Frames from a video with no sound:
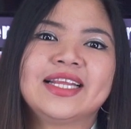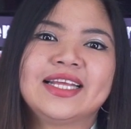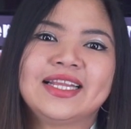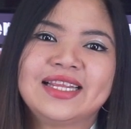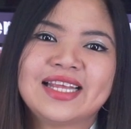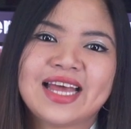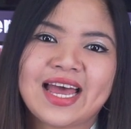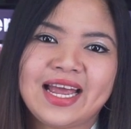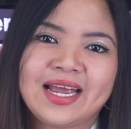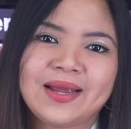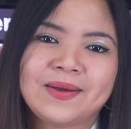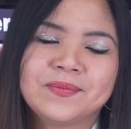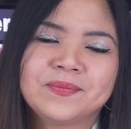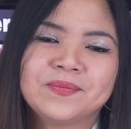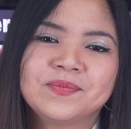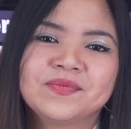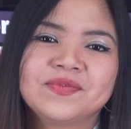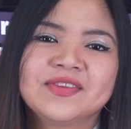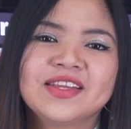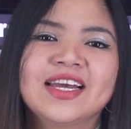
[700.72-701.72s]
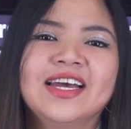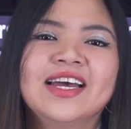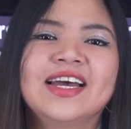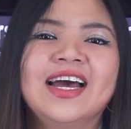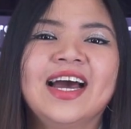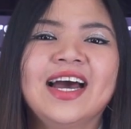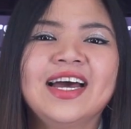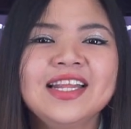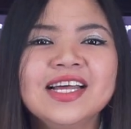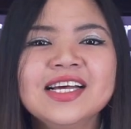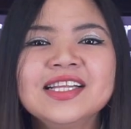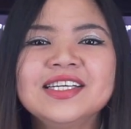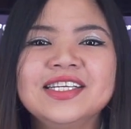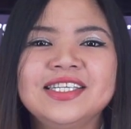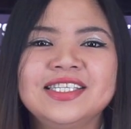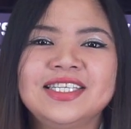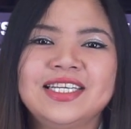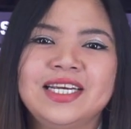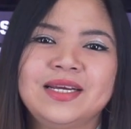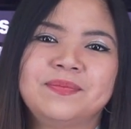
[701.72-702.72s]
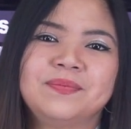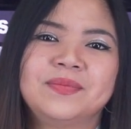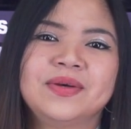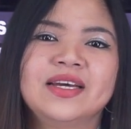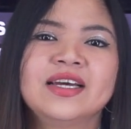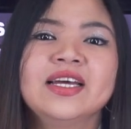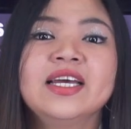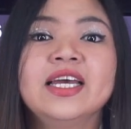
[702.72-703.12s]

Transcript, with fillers: the day. Another tip,